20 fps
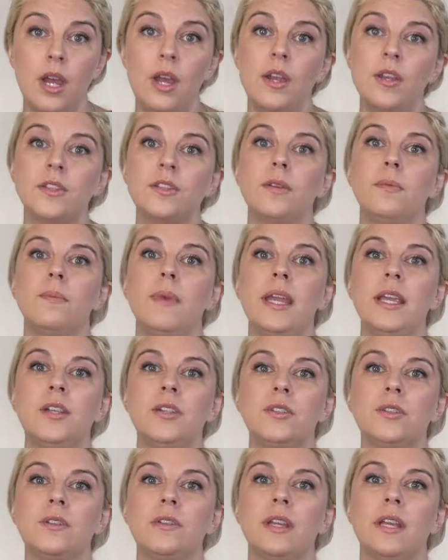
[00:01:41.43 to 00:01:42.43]
So make
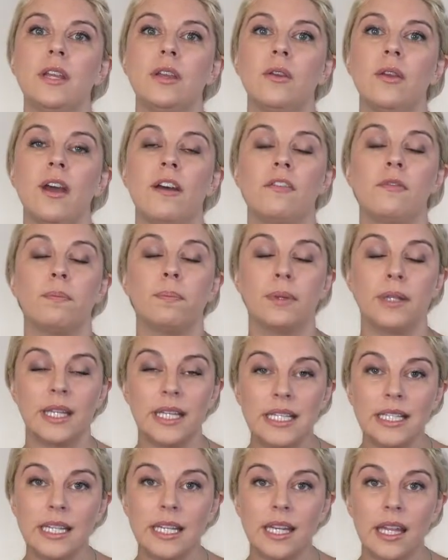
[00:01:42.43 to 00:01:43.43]
sure that you have
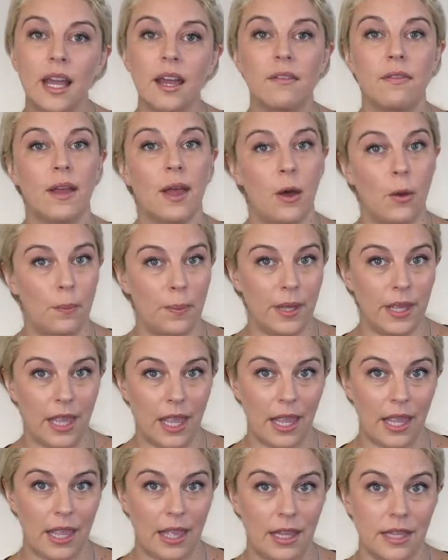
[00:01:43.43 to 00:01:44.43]
plenty of helping
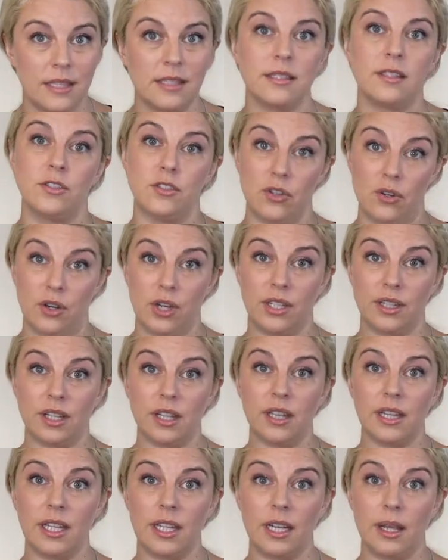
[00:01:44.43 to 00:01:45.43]
hands during the
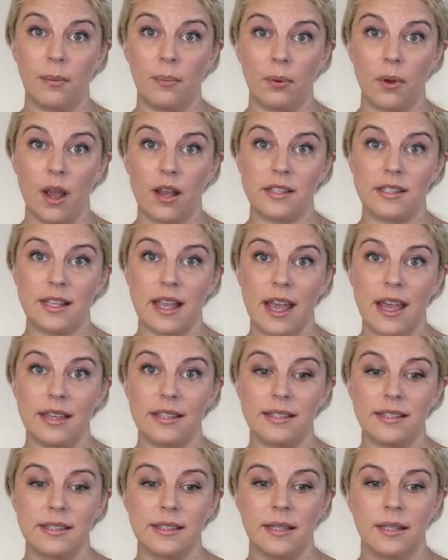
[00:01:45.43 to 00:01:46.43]
cleanup
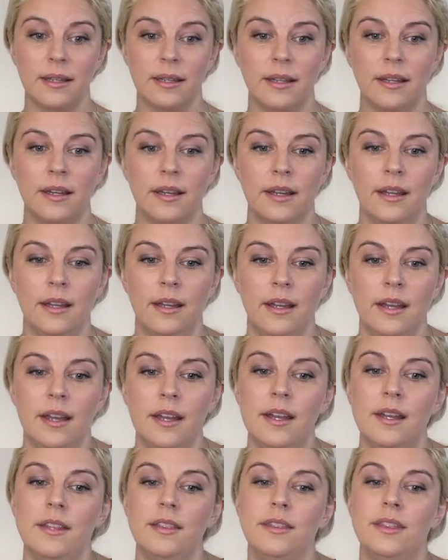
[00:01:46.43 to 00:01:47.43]
process.
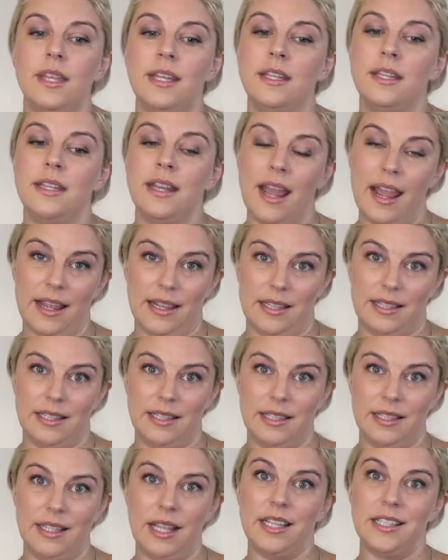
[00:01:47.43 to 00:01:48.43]
The
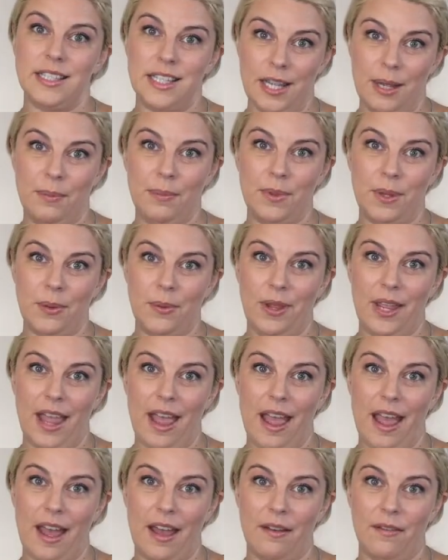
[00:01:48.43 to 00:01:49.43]
next tip that we
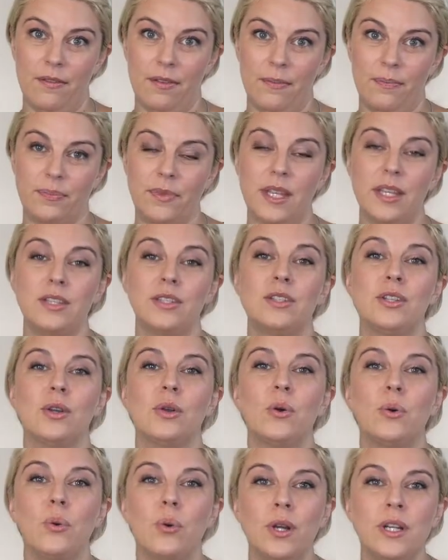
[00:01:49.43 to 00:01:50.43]
have is to
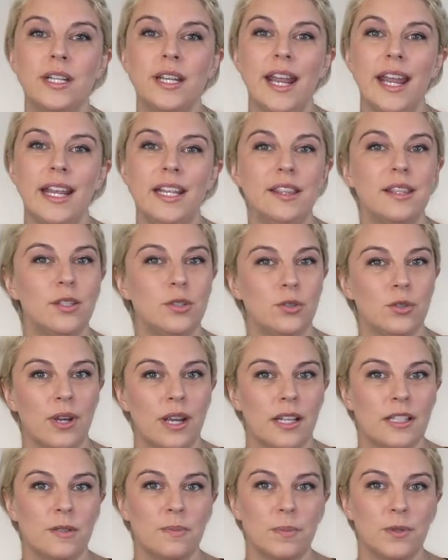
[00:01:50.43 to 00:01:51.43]
coordinate the
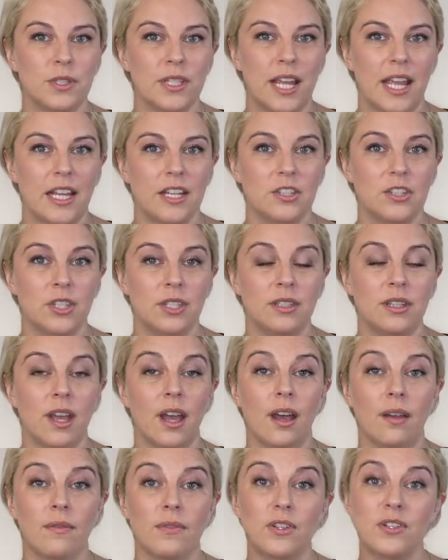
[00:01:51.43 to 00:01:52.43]
transportation
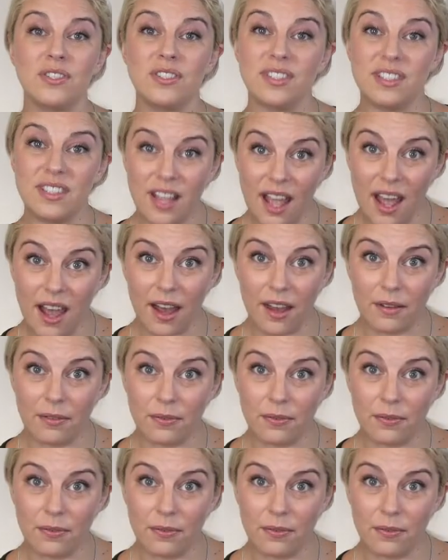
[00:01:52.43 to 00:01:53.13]
of your stuff.